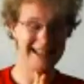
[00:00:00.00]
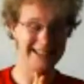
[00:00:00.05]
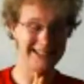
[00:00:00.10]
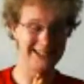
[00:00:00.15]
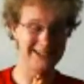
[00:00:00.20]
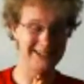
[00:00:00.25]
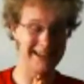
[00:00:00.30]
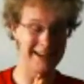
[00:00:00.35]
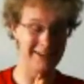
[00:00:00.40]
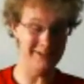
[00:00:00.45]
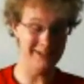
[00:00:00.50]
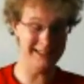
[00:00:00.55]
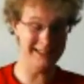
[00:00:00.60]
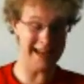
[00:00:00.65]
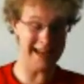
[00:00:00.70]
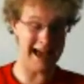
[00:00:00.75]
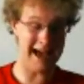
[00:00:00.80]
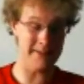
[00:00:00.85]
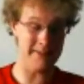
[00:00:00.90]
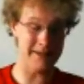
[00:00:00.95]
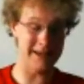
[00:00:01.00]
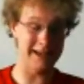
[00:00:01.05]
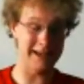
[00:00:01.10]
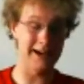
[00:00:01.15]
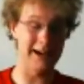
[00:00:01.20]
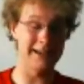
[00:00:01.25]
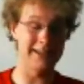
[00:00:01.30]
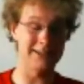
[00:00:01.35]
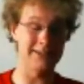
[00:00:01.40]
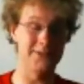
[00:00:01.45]
So it was an app, it
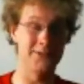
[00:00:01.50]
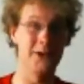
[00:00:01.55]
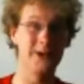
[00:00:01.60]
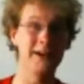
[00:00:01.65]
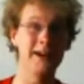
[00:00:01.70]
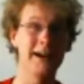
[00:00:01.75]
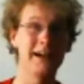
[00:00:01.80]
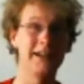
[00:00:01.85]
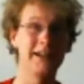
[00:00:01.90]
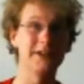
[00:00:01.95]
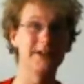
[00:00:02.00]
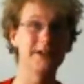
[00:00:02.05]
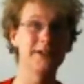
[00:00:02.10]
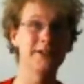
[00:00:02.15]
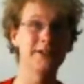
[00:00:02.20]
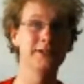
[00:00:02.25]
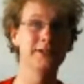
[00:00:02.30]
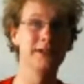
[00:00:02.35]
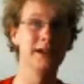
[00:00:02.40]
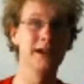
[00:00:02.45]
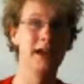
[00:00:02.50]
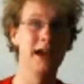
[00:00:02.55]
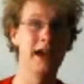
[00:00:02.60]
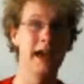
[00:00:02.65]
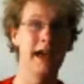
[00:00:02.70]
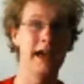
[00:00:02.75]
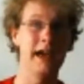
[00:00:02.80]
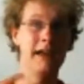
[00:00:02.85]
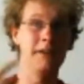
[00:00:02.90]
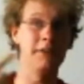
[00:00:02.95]
cost $4.
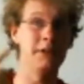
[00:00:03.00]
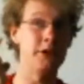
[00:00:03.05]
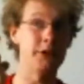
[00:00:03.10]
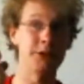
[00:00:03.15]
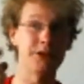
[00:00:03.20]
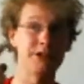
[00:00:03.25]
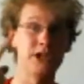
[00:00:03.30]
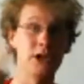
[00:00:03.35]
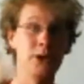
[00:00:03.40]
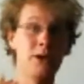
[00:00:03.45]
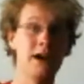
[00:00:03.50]
It, there was no